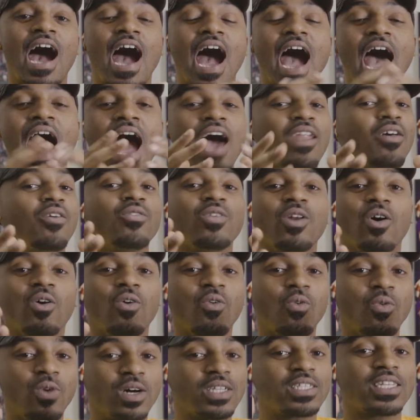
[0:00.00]
I don't know
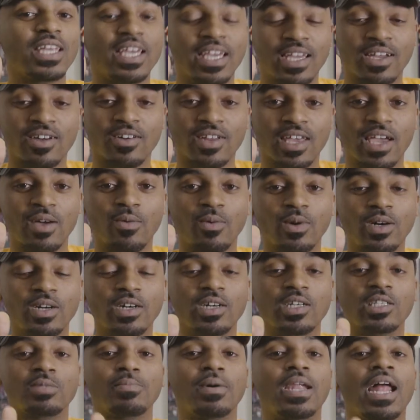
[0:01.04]
what the hell that
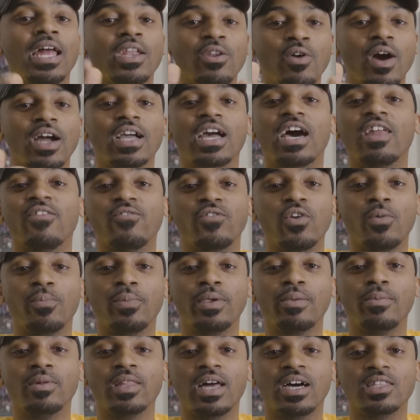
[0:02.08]
was, but I know I got a few
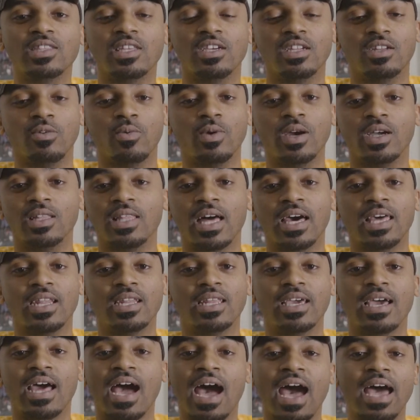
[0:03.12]
people out there that wear a lot of
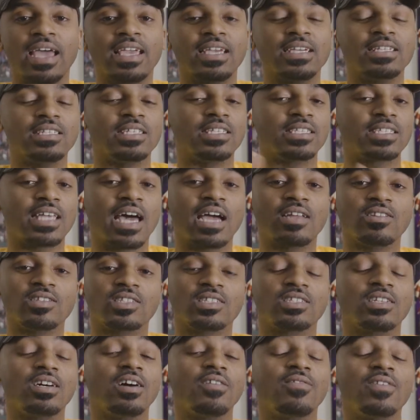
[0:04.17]
that high-end designer
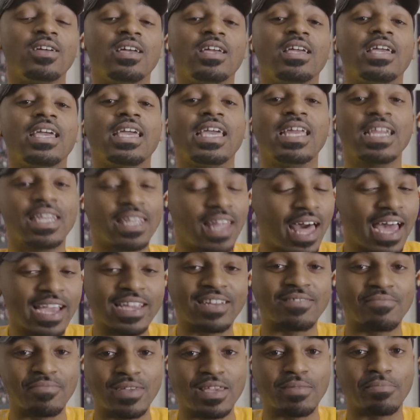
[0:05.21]
stuff.
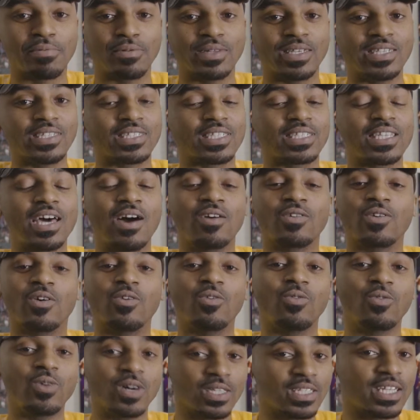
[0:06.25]
Enlighten me, please, because I don't
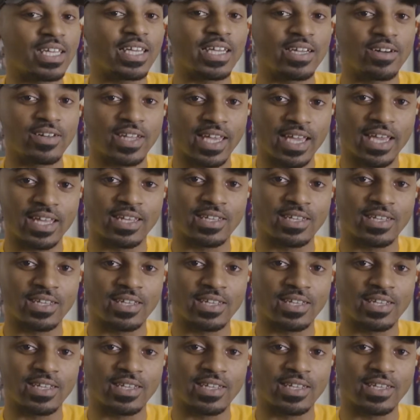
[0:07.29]
know what the hell that